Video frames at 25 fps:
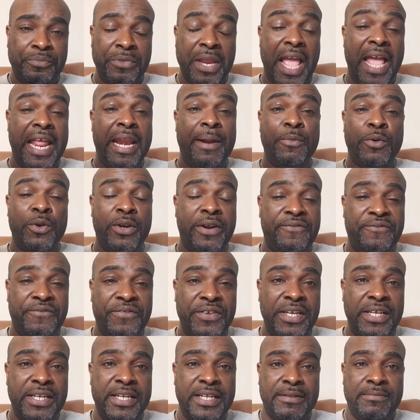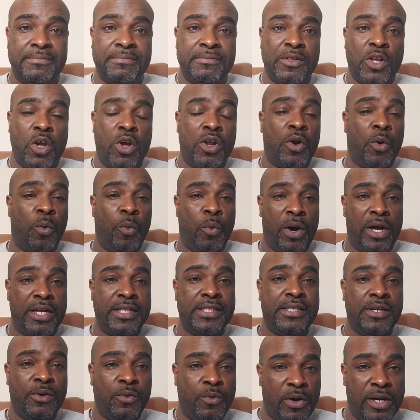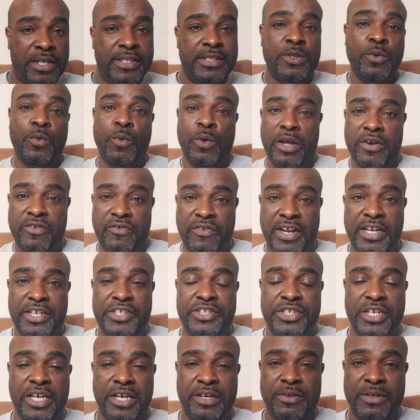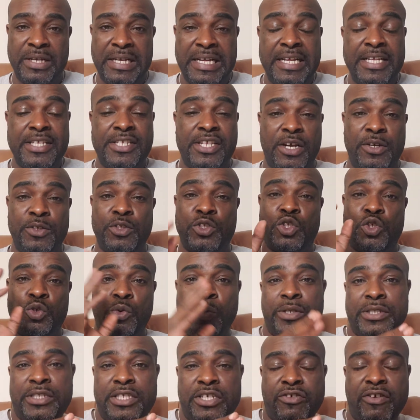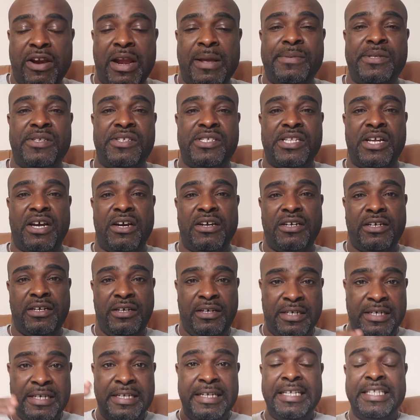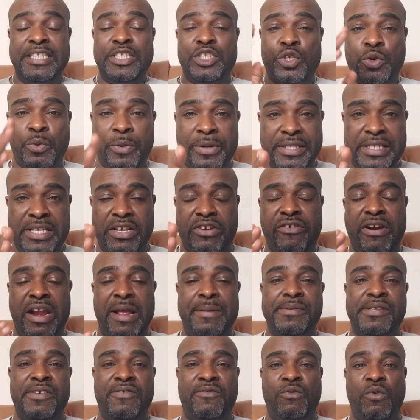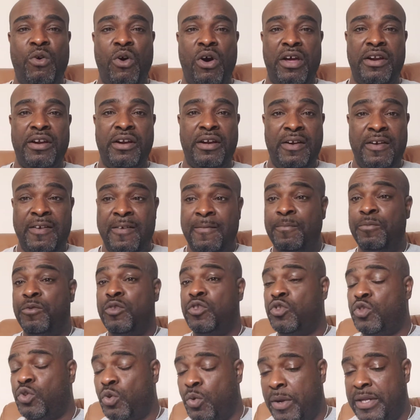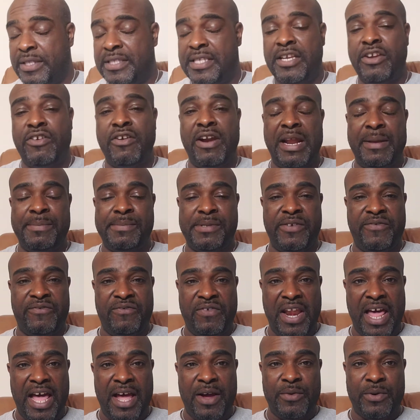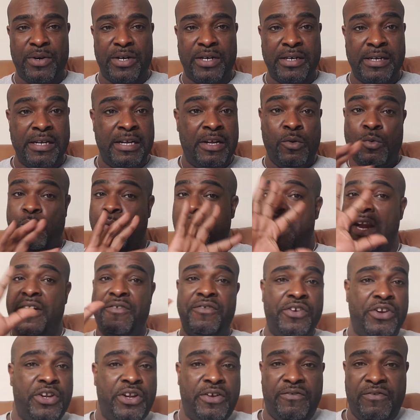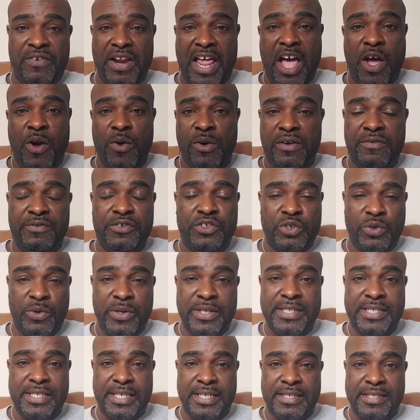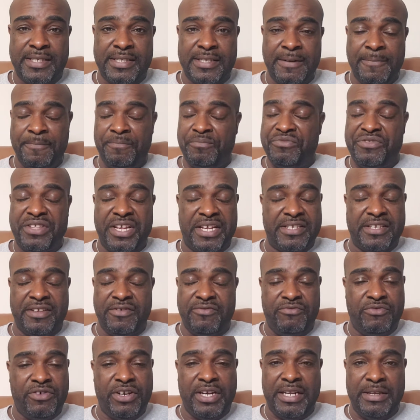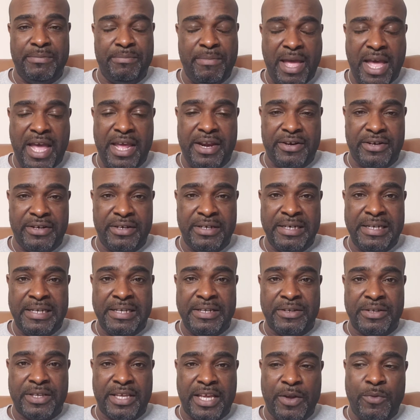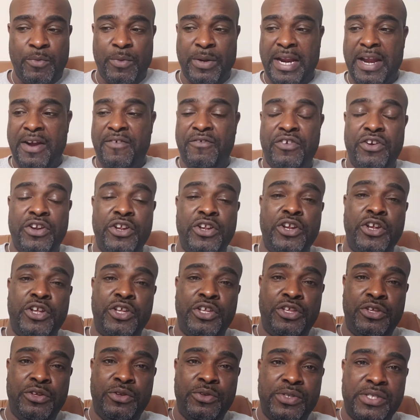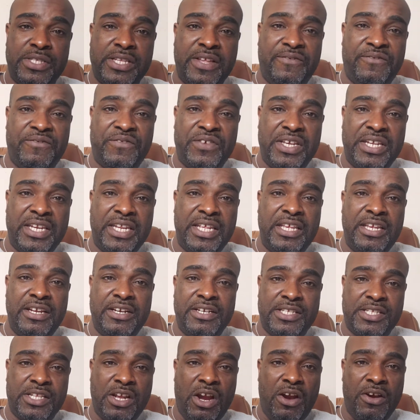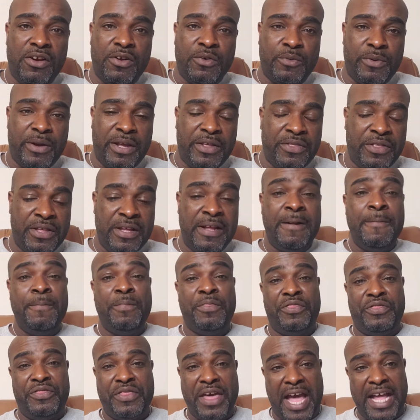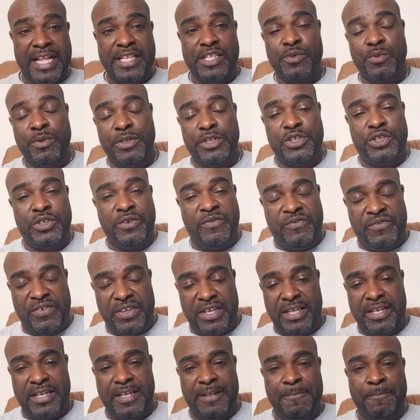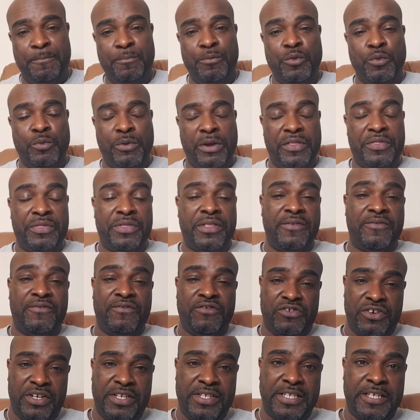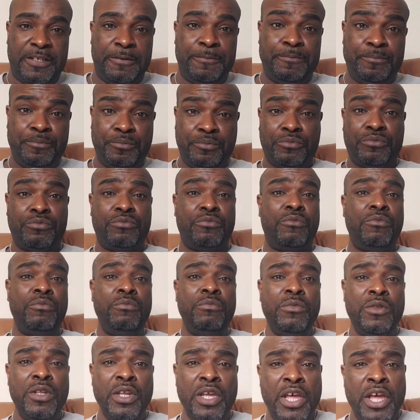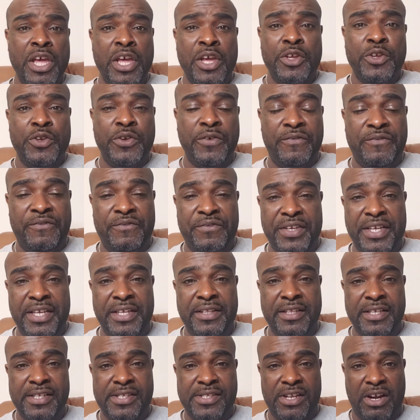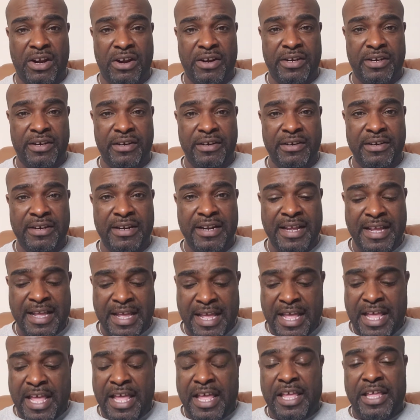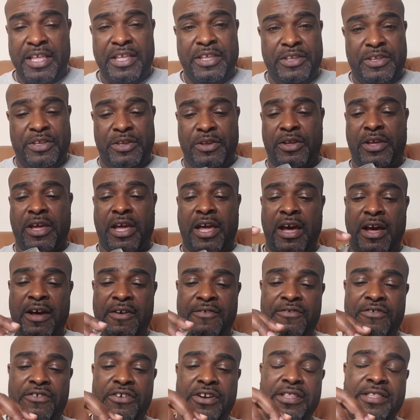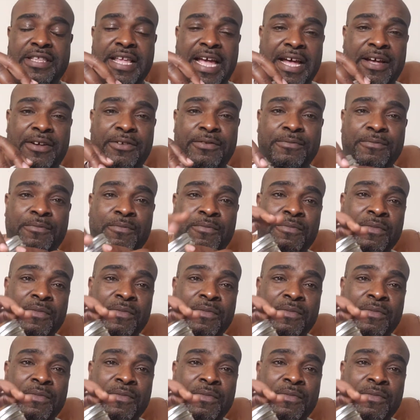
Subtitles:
and I'm going to feed it on a 1:1:1 ratio. So 20 grams of starter, 20 grams of water, 20 grams of flour. Whatever your flour of choice is, doesn't really matter. Okay, whatever you're used to feeding your starter with, that's what you feed it with to freeze it. You feed the starter, you cover it down